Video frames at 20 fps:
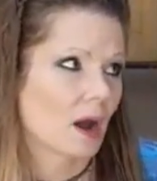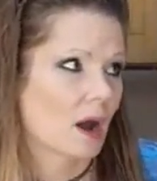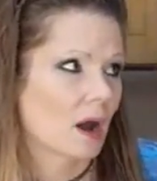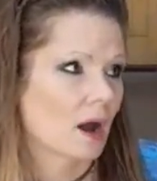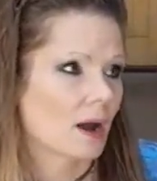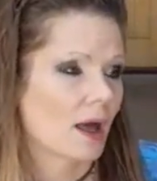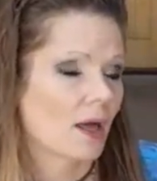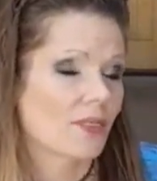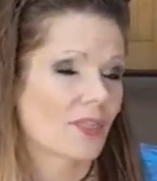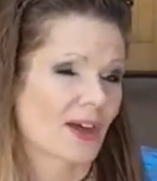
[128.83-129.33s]

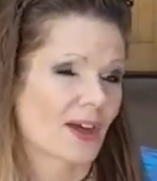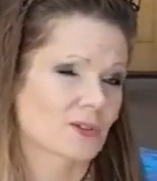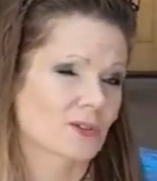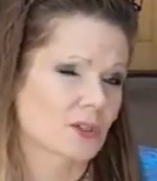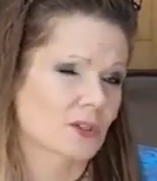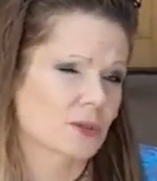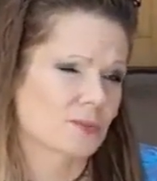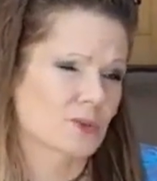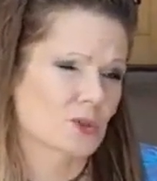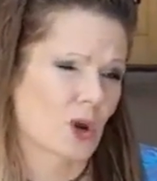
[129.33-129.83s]

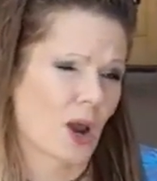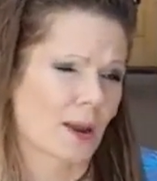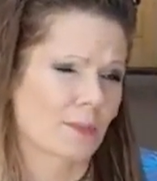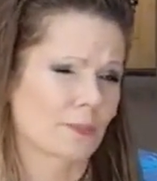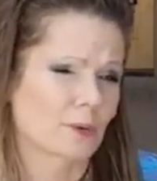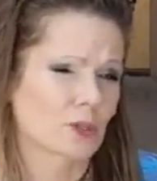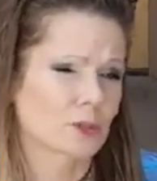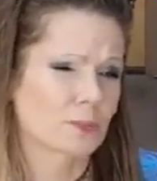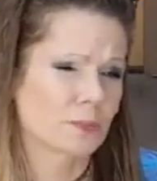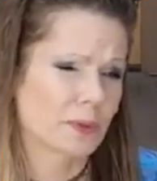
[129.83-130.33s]
1,000
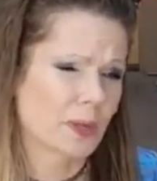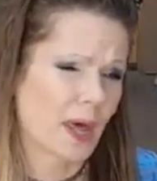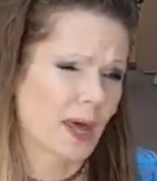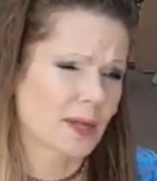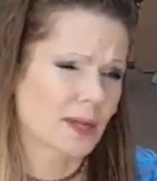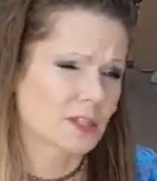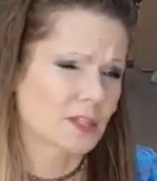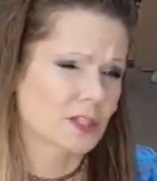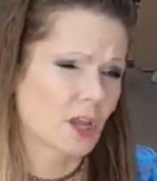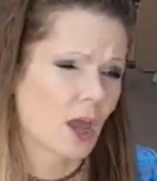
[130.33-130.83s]
subscribers
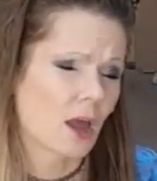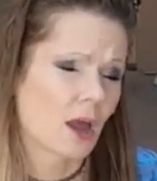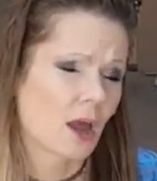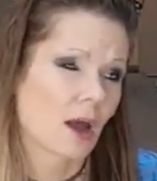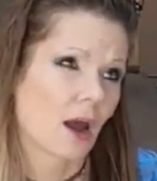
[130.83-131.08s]
plus